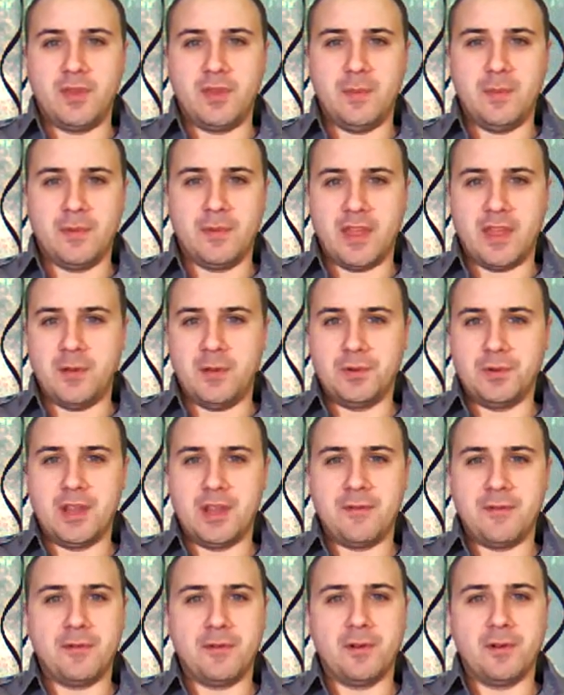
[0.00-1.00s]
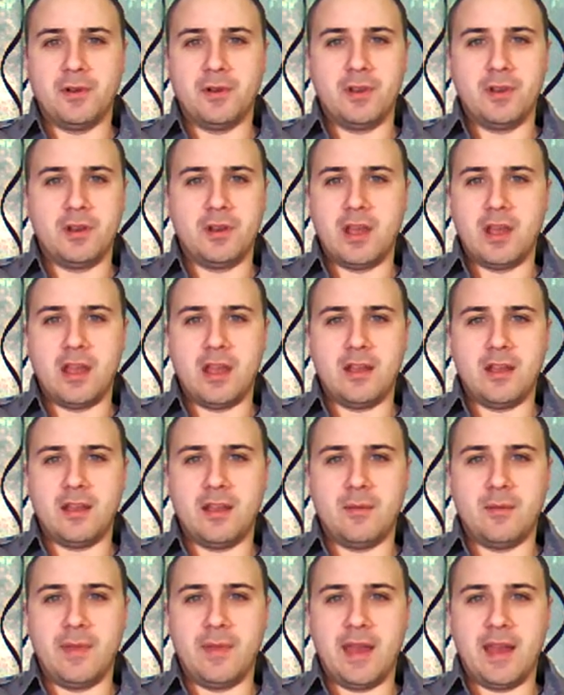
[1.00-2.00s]
people that you would never
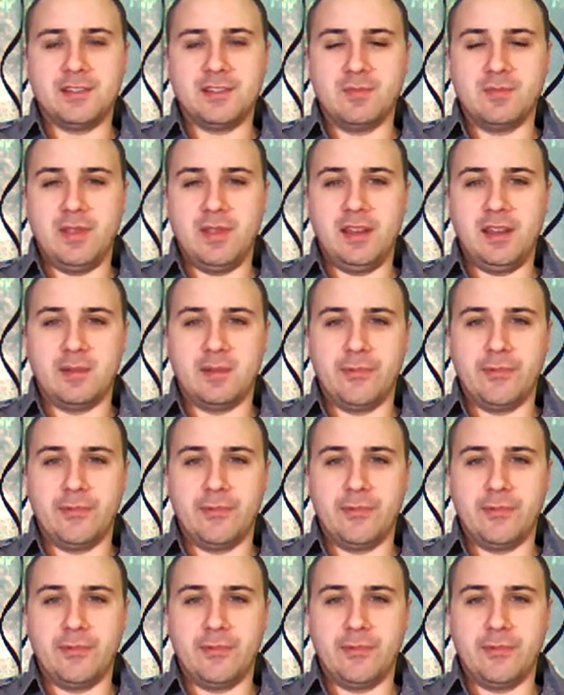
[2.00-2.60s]
imagine meeting